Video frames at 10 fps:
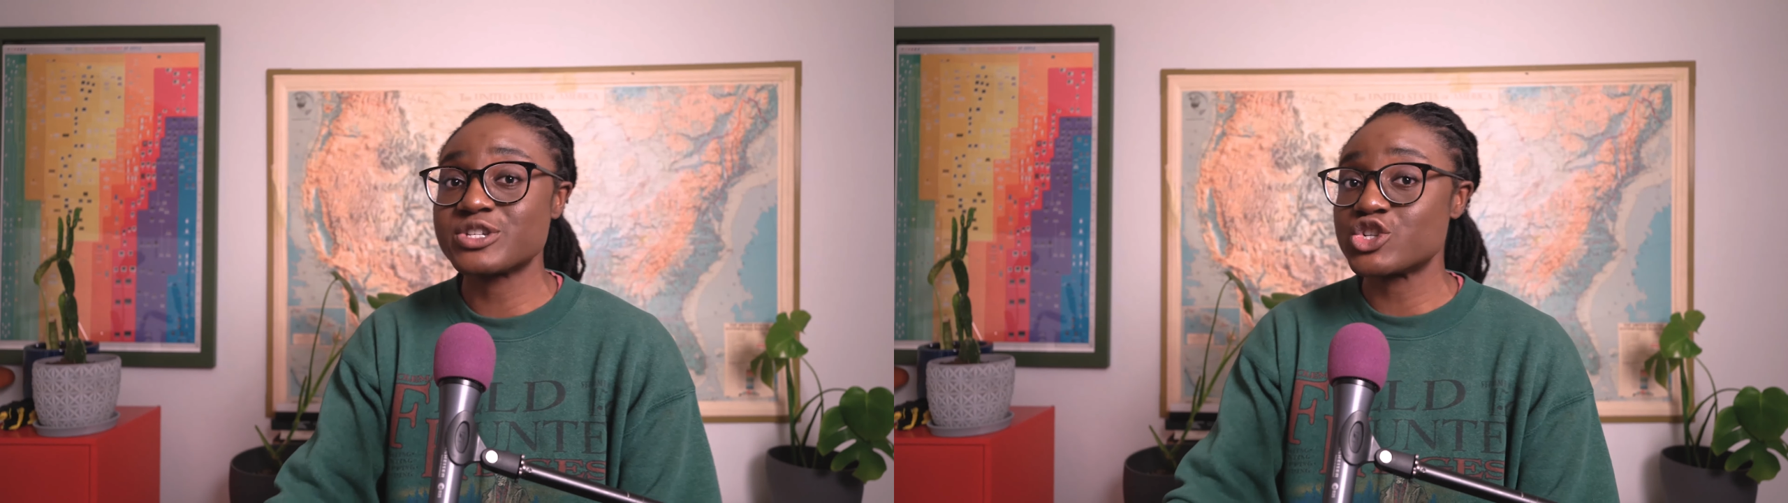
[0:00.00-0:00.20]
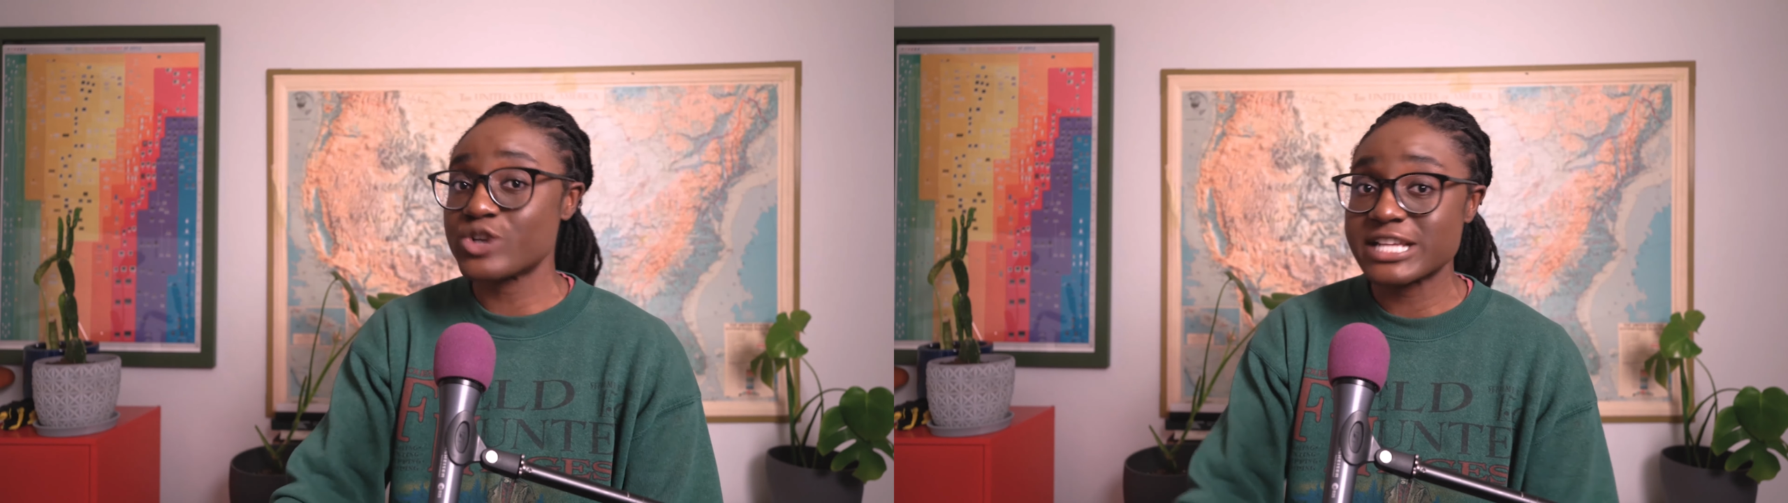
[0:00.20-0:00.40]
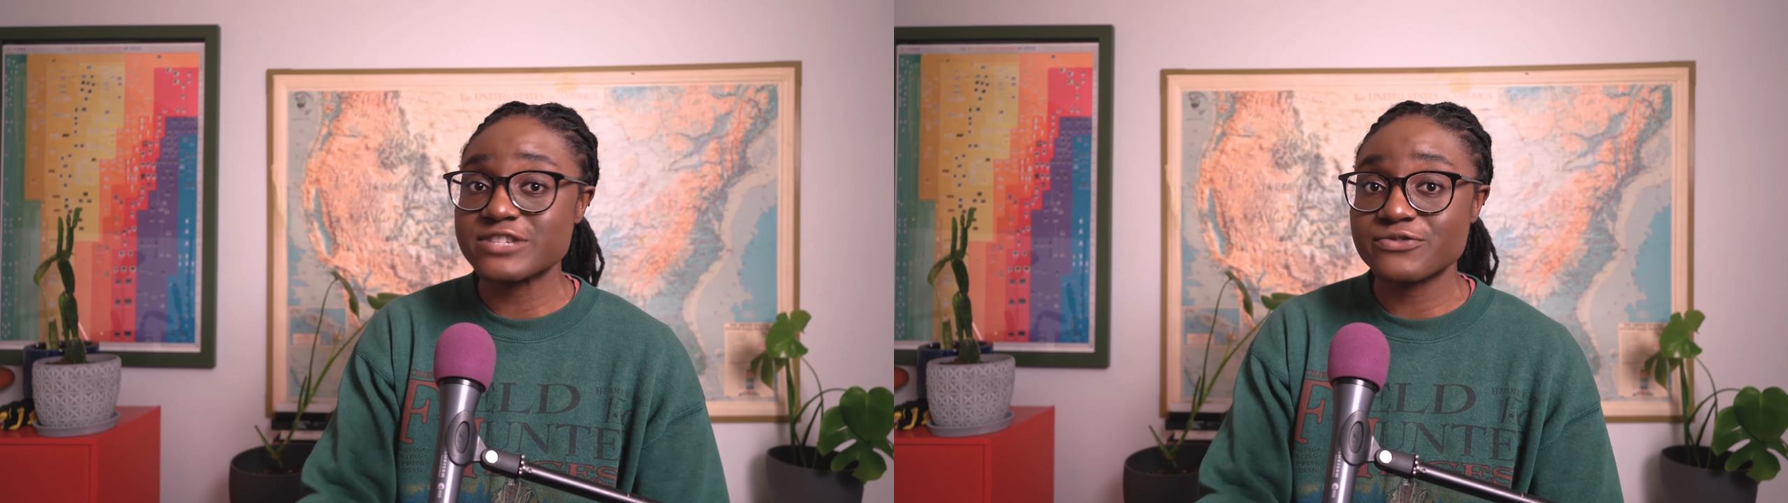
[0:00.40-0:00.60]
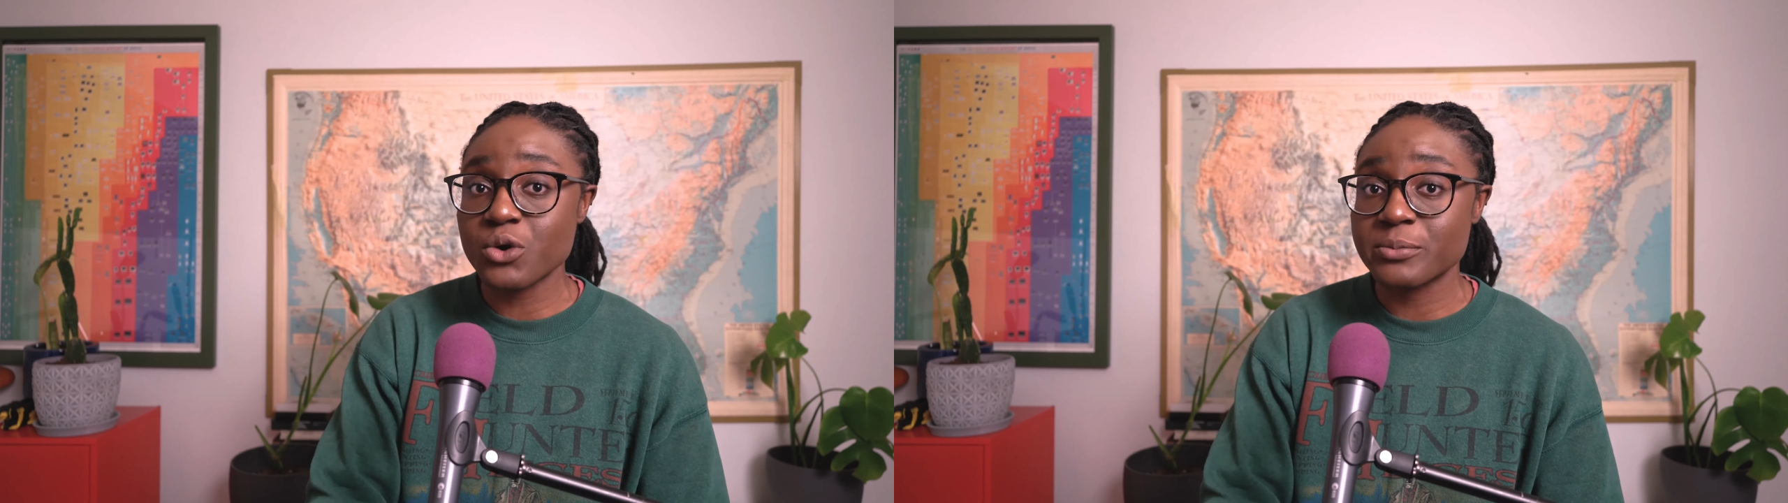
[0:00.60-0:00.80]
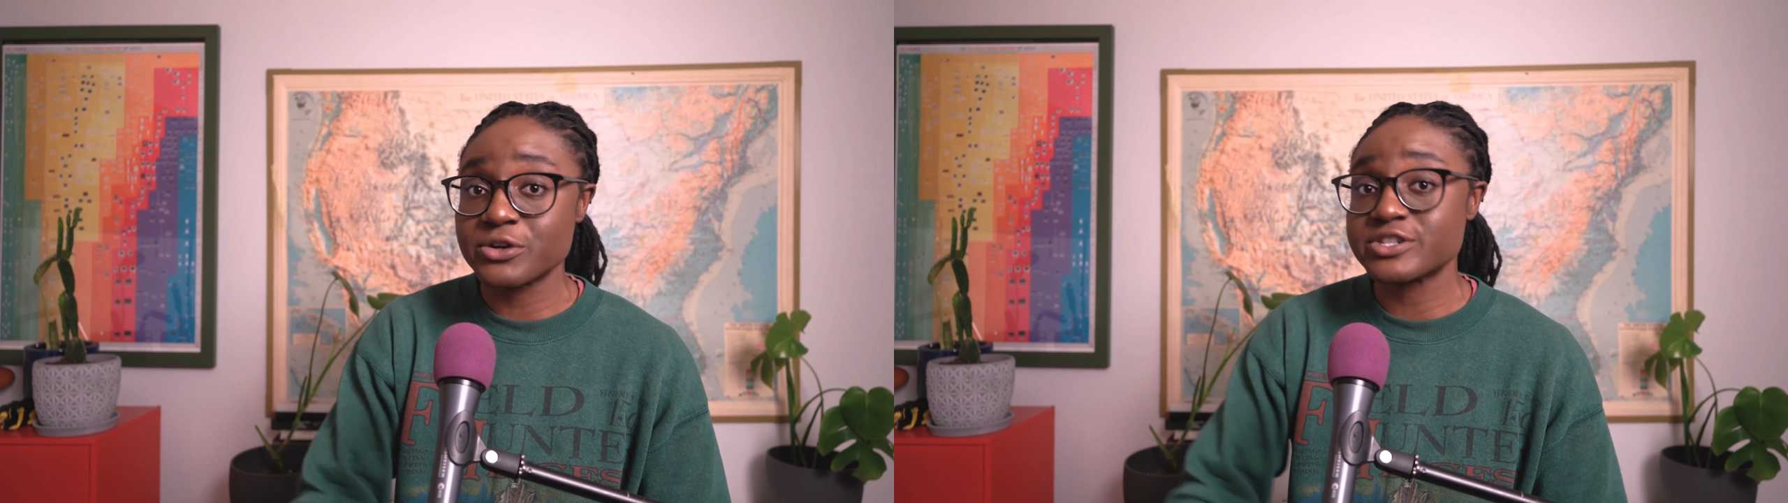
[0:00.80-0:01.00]
and
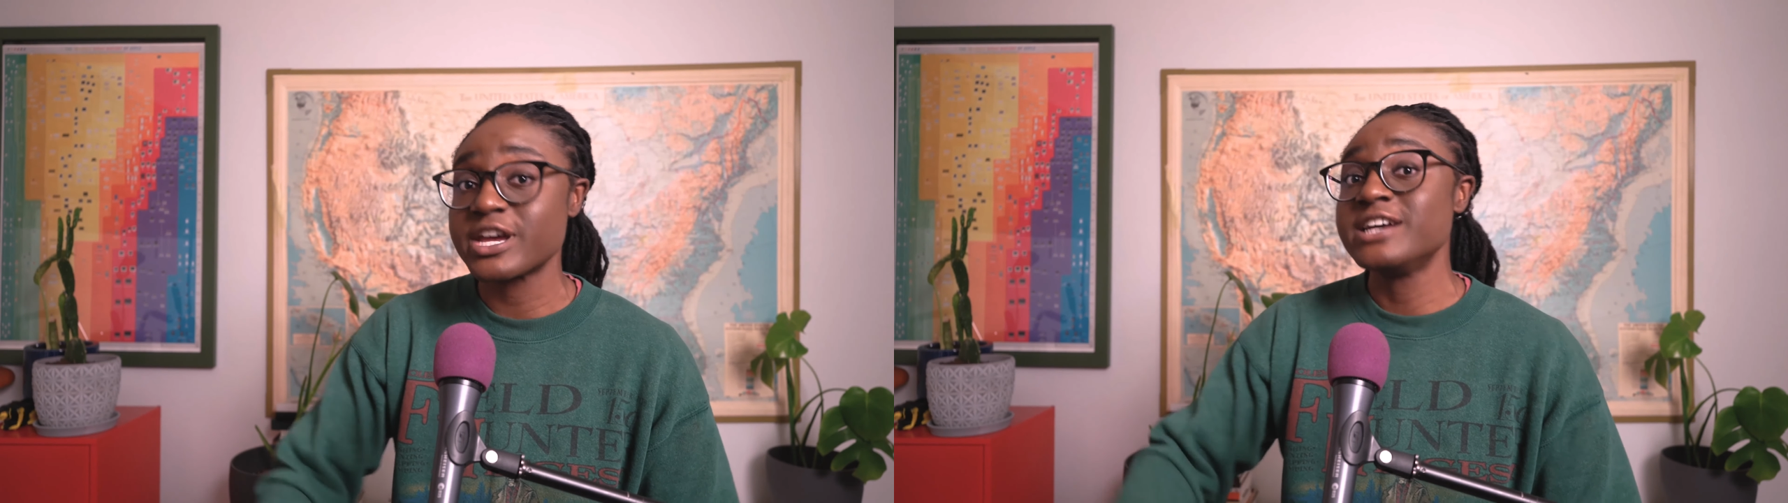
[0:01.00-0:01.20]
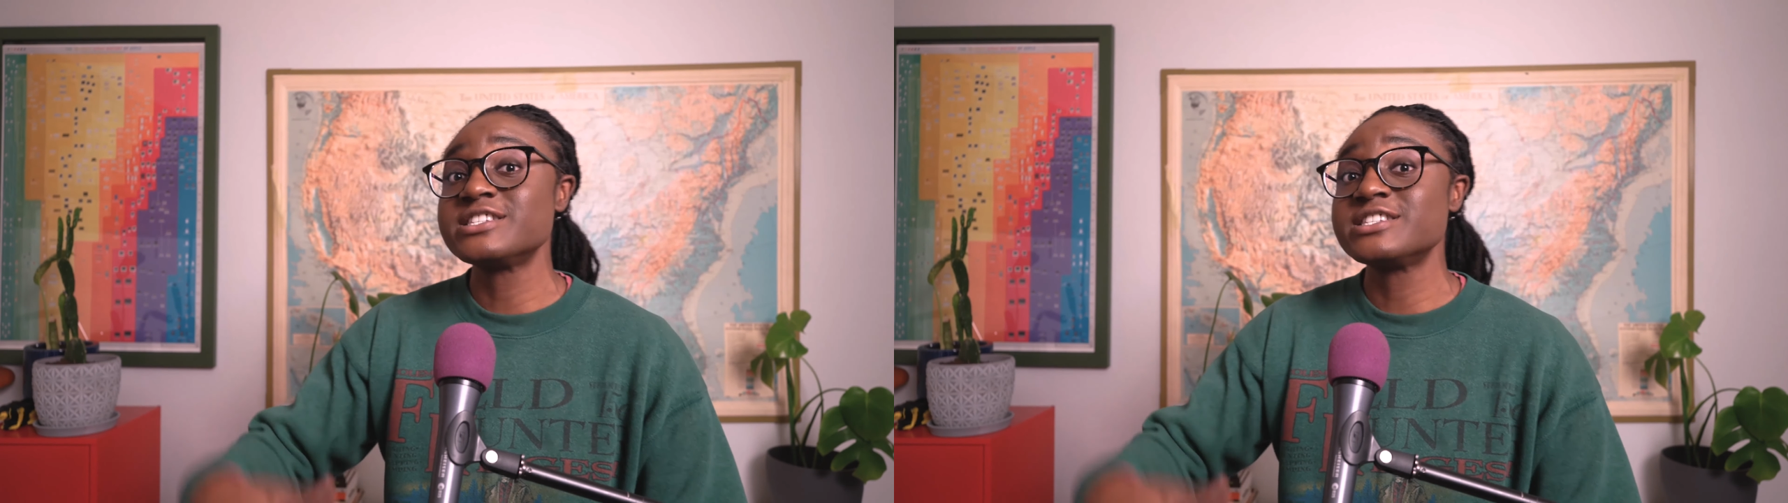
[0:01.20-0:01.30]
transformers